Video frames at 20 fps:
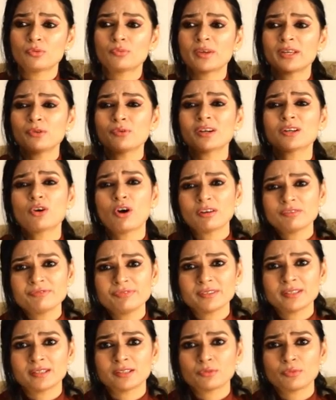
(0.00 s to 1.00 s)
When you are
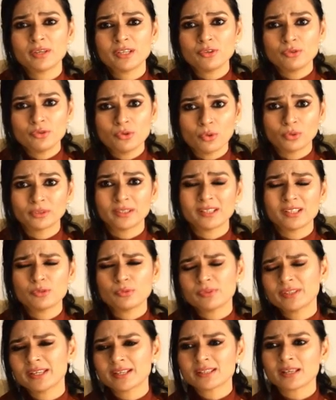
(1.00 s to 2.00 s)
confident, when you know that,
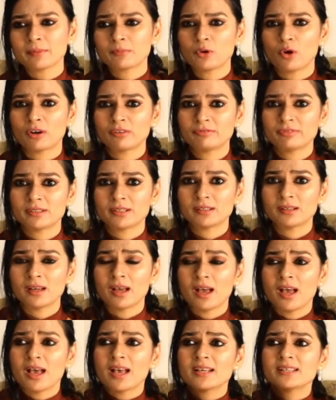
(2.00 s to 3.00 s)
oh yes, I'm confident.
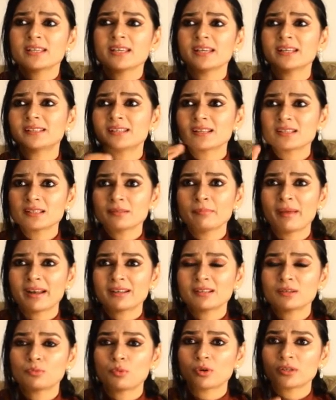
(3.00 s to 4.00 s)
See, it doesn't
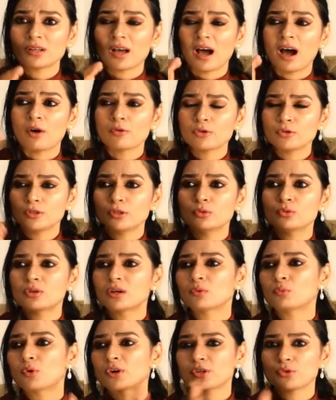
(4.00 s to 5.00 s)
matter how you look,
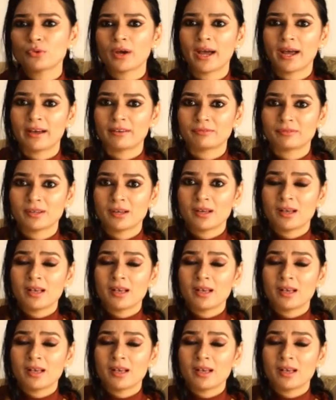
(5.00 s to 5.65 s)
what you have.